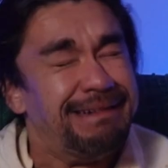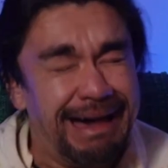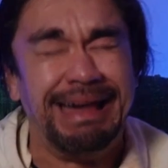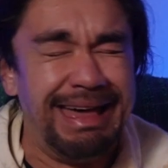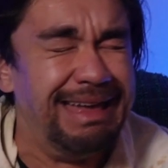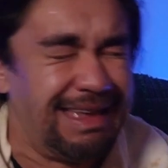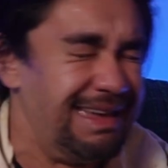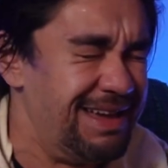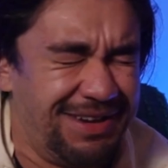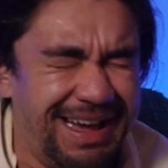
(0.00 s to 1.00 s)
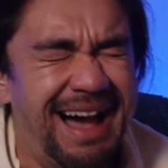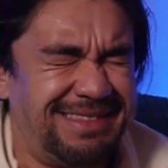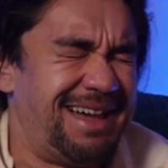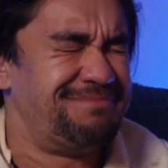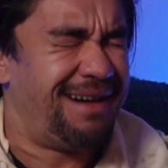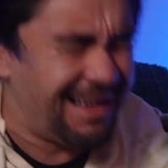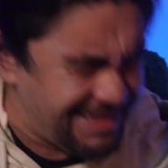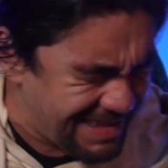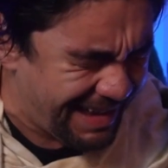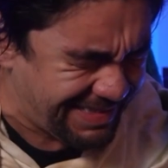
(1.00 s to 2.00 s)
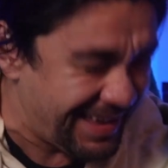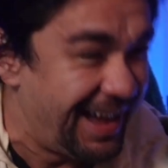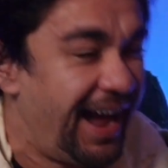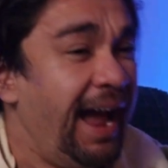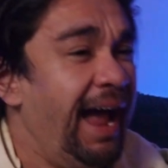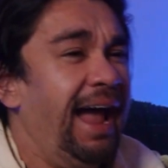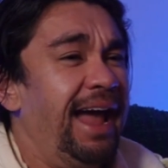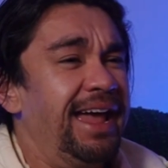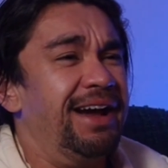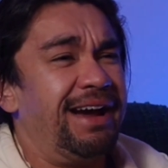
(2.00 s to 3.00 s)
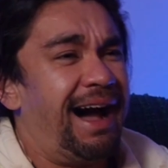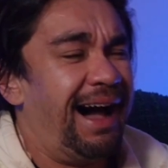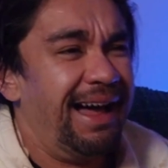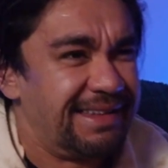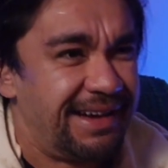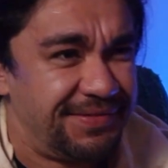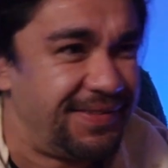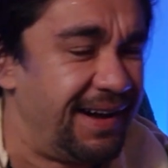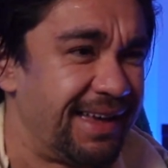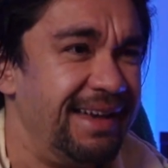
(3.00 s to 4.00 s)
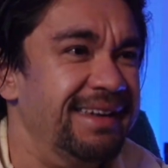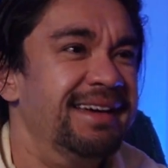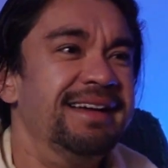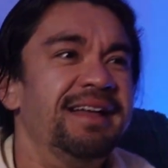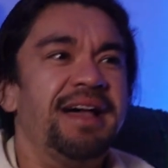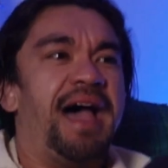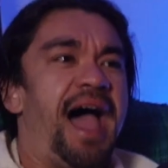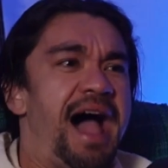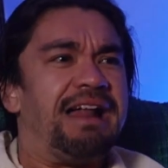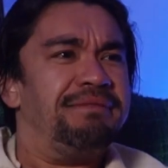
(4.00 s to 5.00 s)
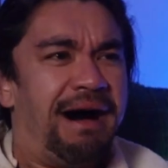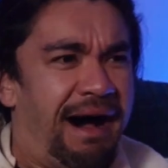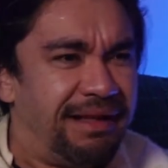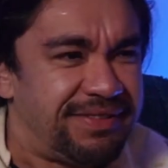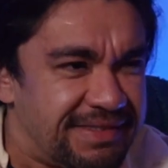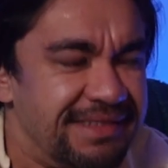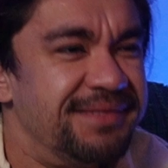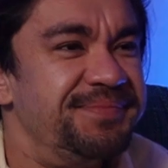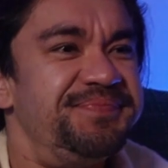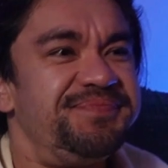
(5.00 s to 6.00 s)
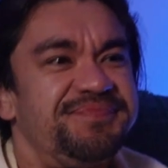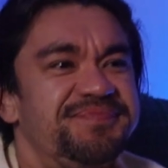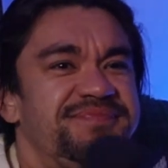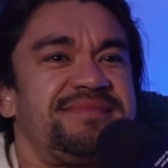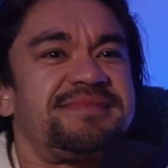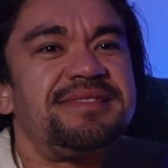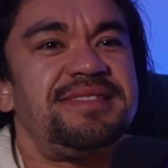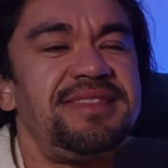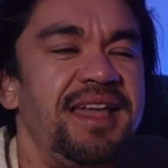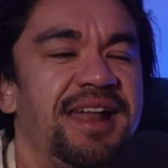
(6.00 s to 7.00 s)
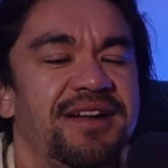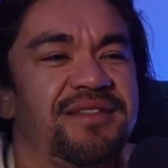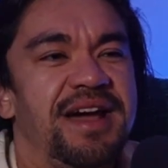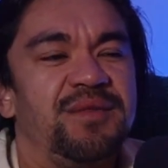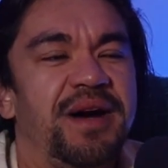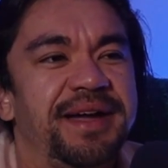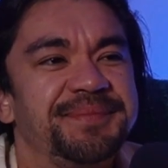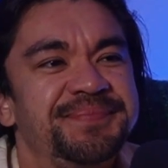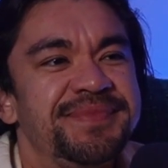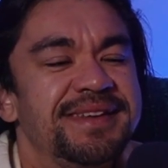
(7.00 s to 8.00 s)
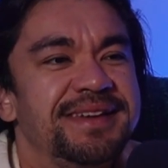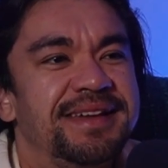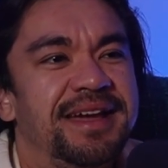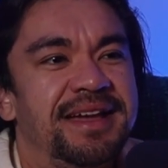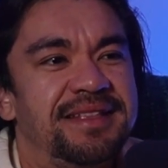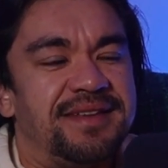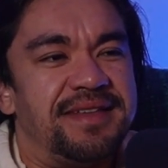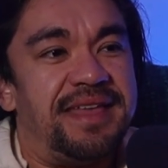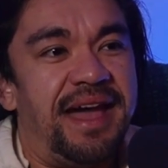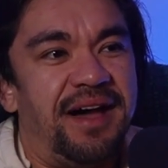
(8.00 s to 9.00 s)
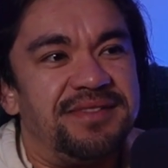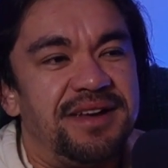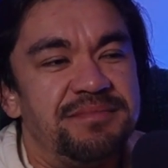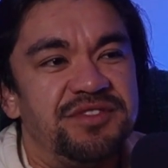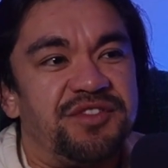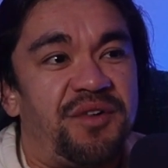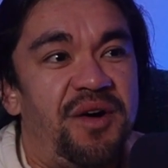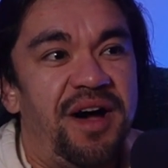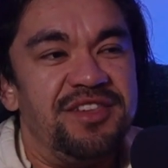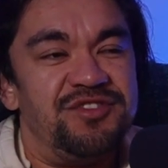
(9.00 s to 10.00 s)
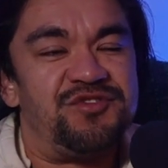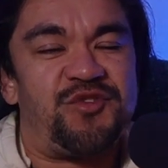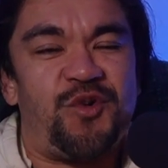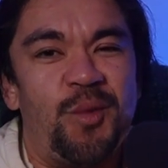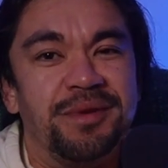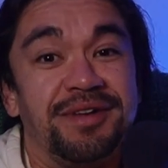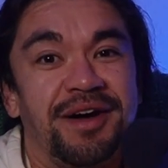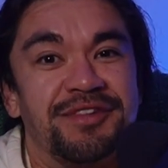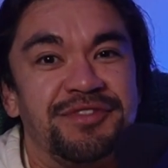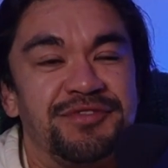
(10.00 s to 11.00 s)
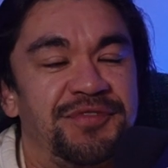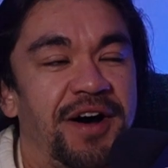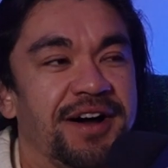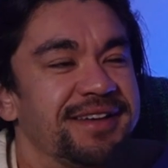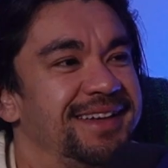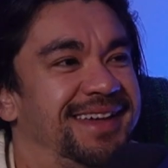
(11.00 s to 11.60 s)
God, you guys are monsters. You guys are fucking animals. And I ran away inside the house, and I'm just crying, just traumatized as fuck.